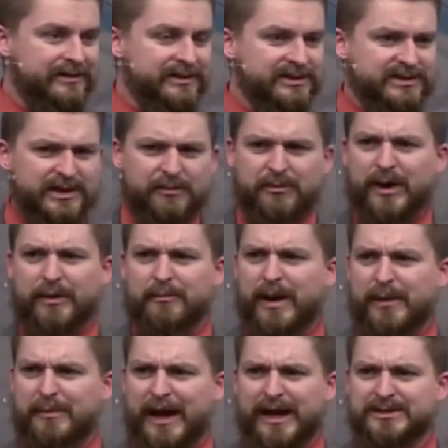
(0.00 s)
You say, but
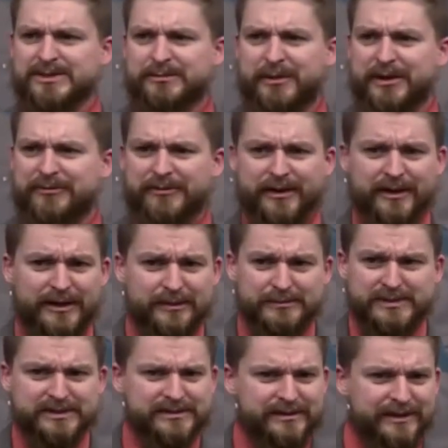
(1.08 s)
by Pastor
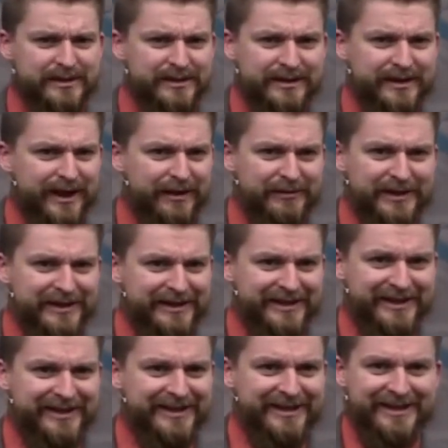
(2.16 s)
McPhillips? I
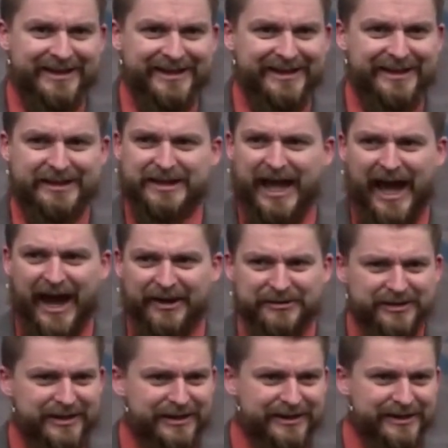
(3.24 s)
mean,
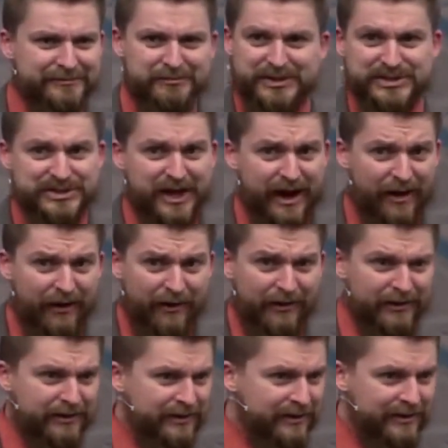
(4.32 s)
Kathy? Michelle?
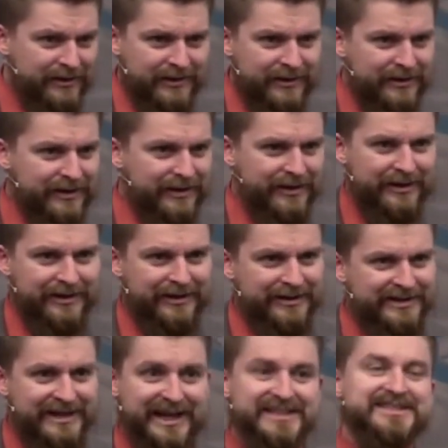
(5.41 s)

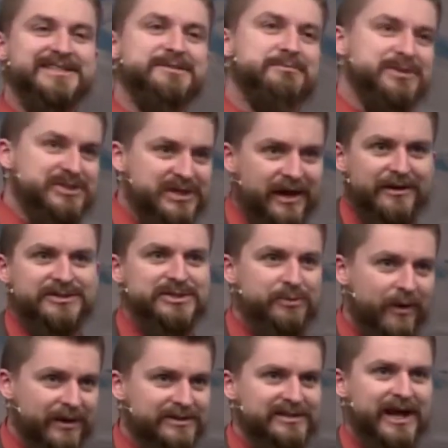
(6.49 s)
Yes, as Michelle
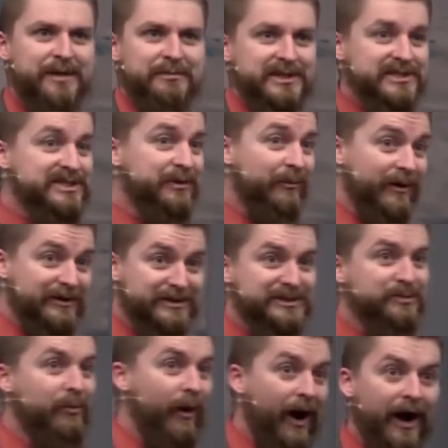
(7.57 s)
swears at me, she
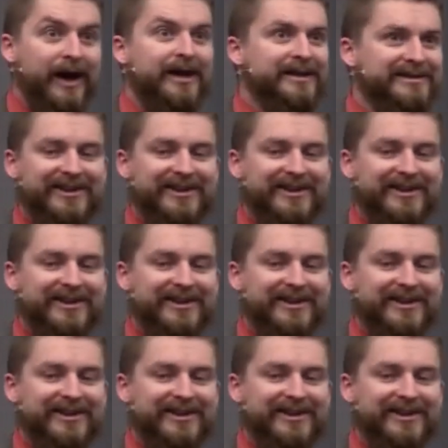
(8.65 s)
wonders why.